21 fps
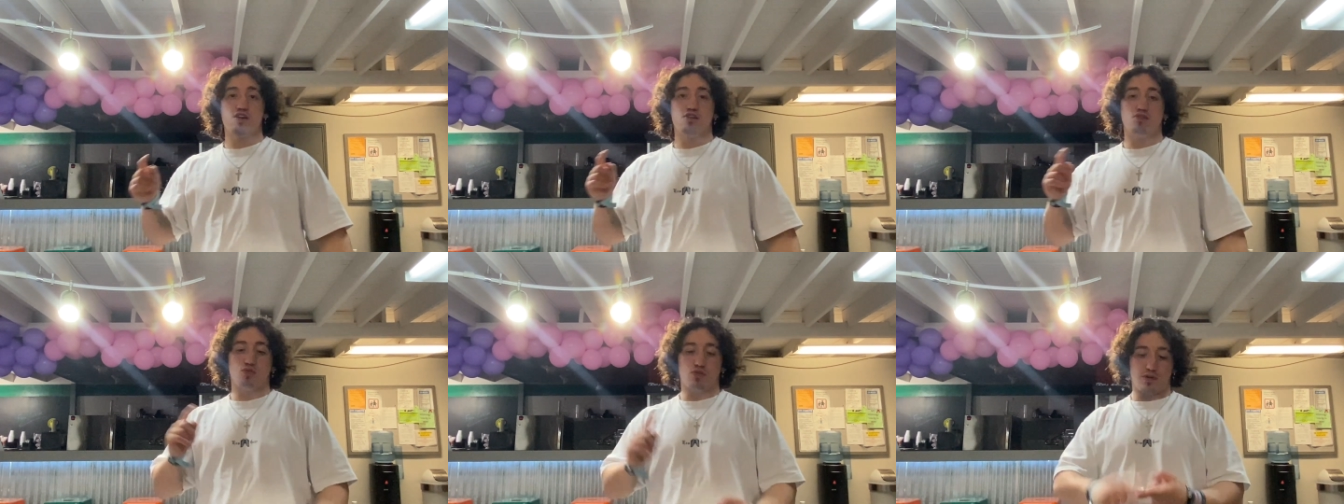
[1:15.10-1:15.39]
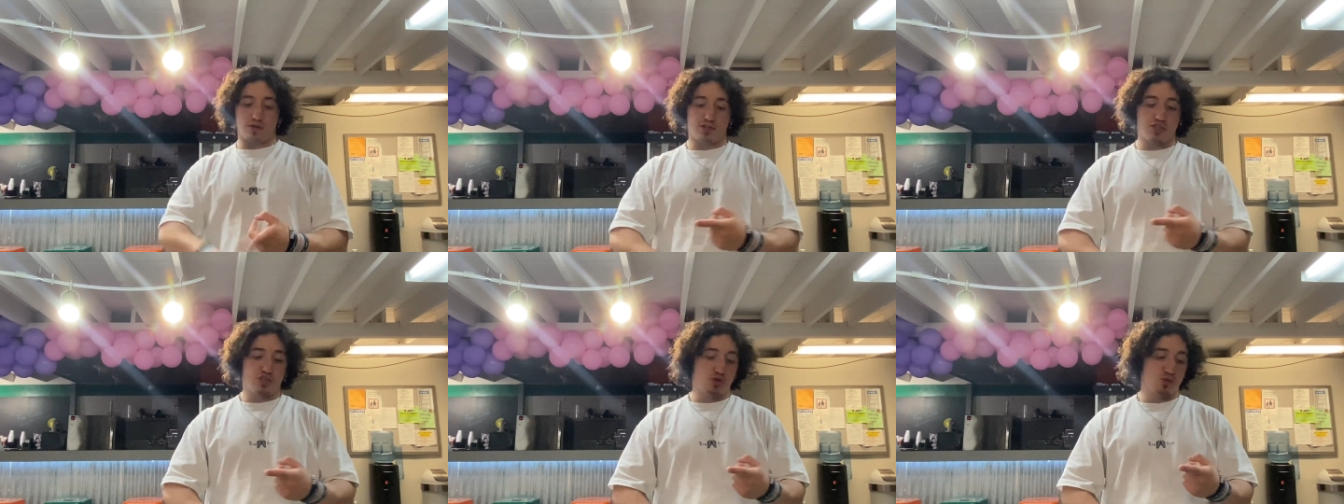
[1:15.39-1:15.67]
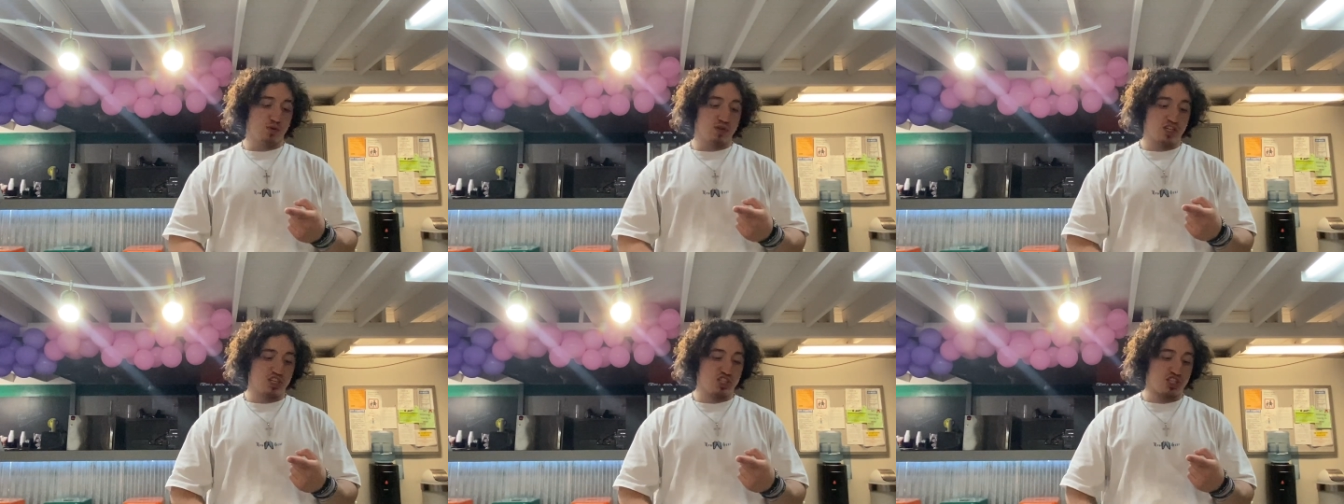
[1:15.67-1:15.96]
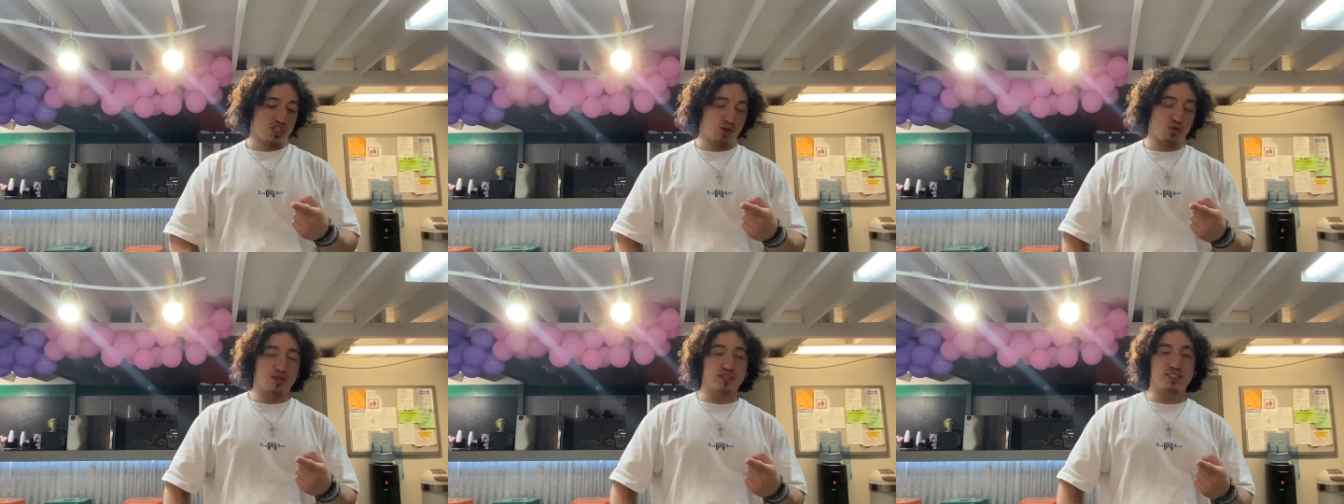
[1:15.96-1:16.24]
we're doing this
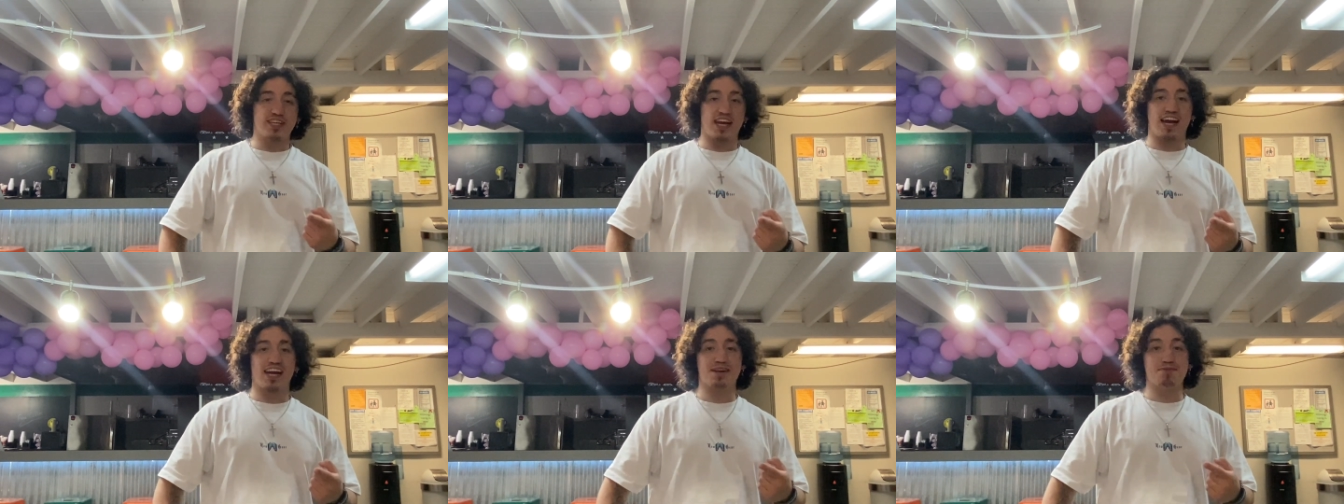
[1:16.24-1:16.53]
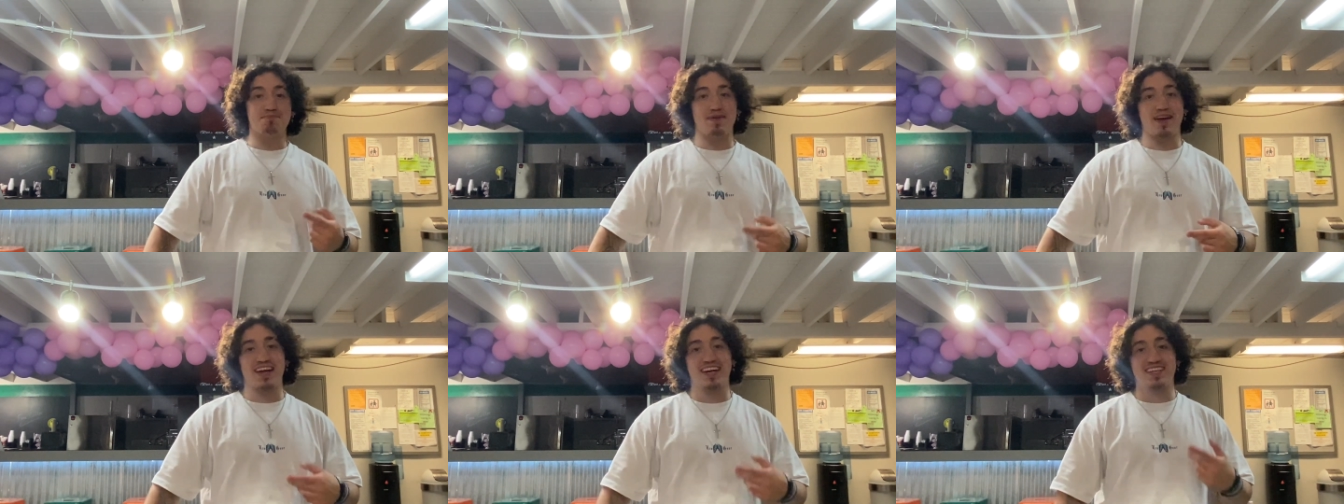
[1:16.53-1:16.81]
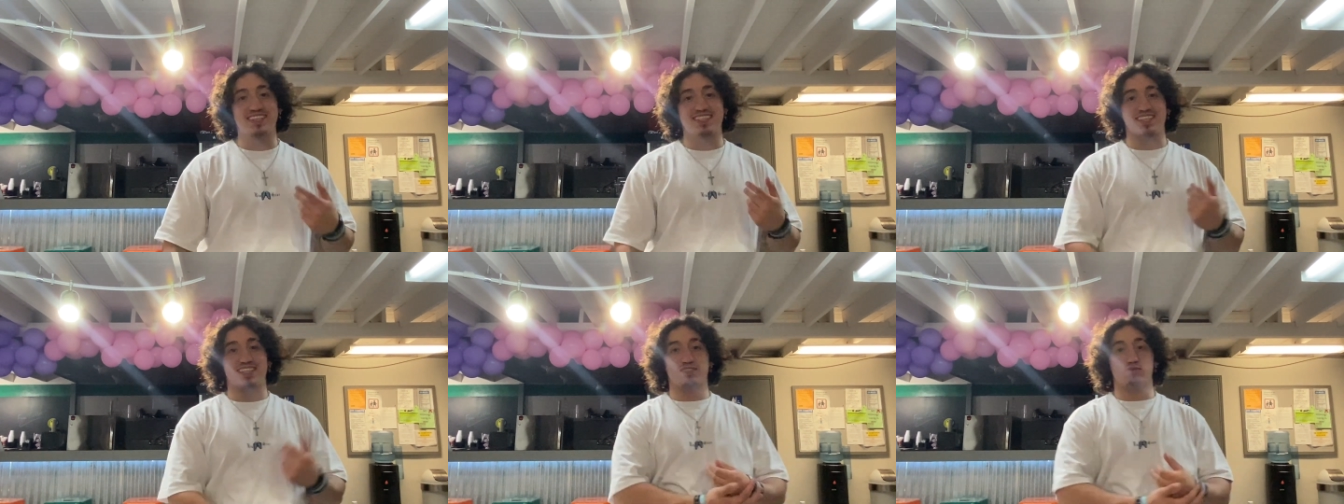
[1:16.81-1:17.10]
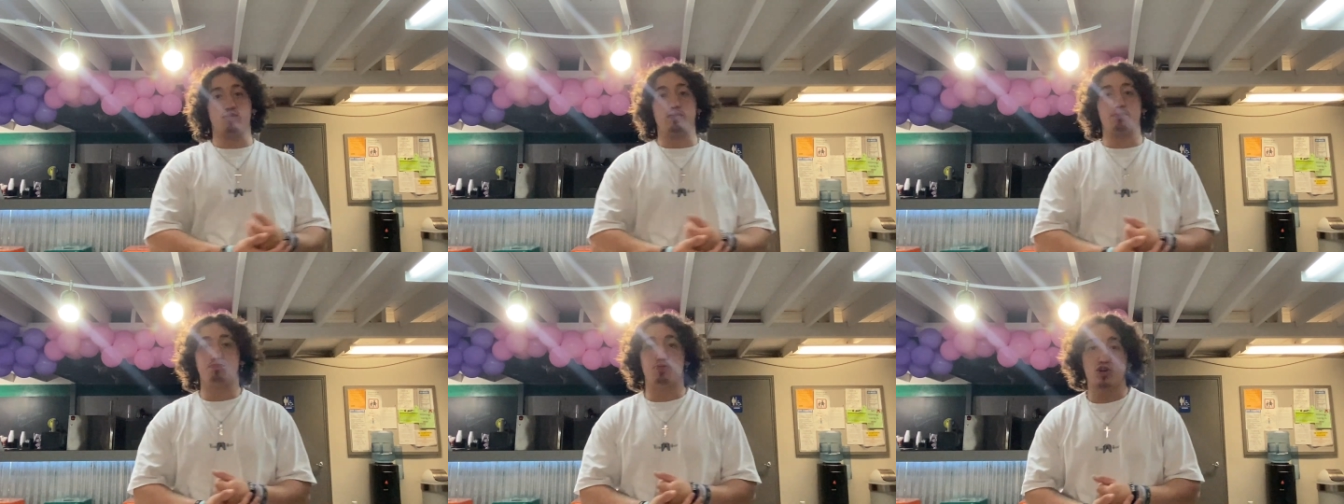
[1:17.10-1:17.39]
shit on a daily basis.
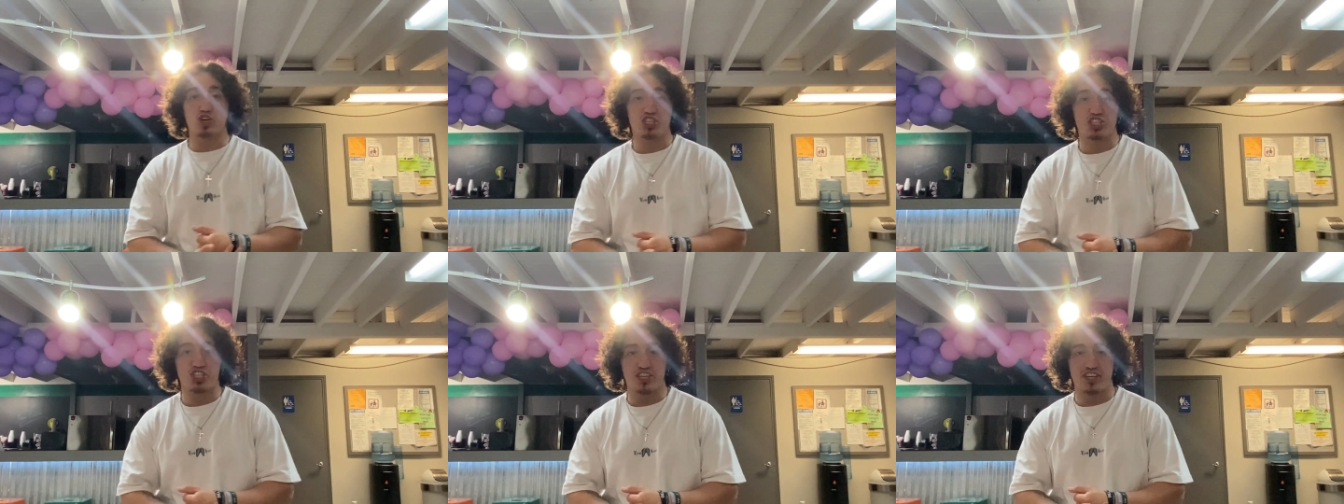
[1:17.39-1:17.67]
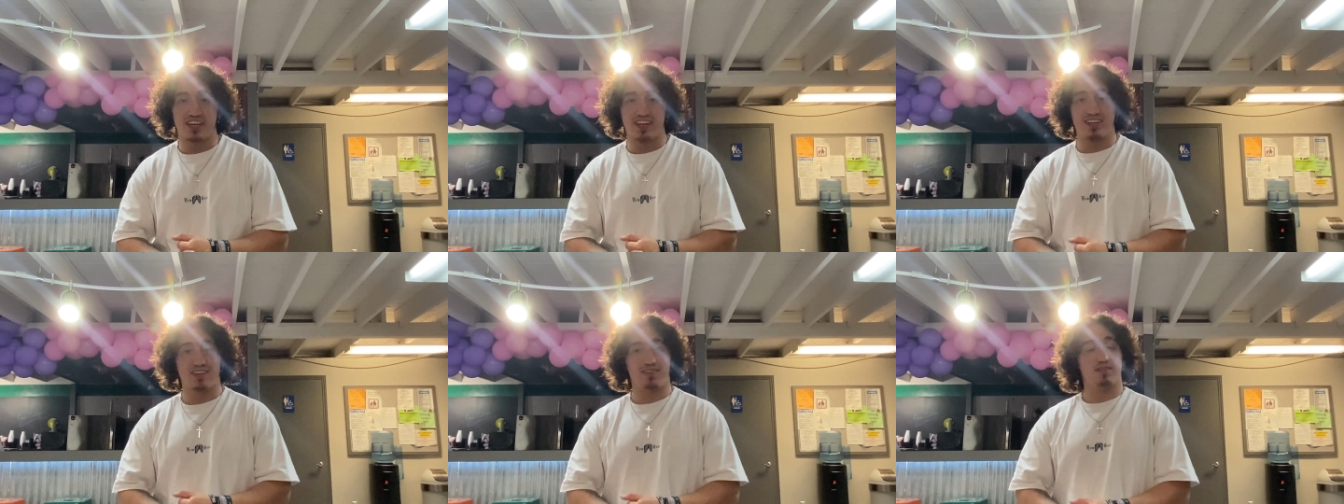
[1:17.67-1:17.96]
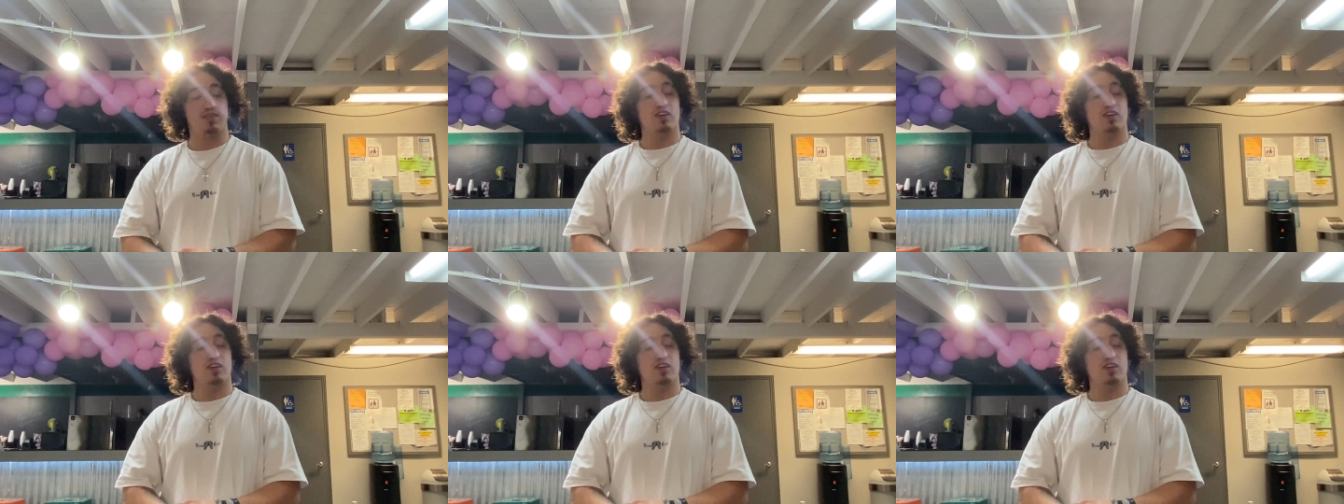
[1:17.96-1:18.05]
We're pushing it.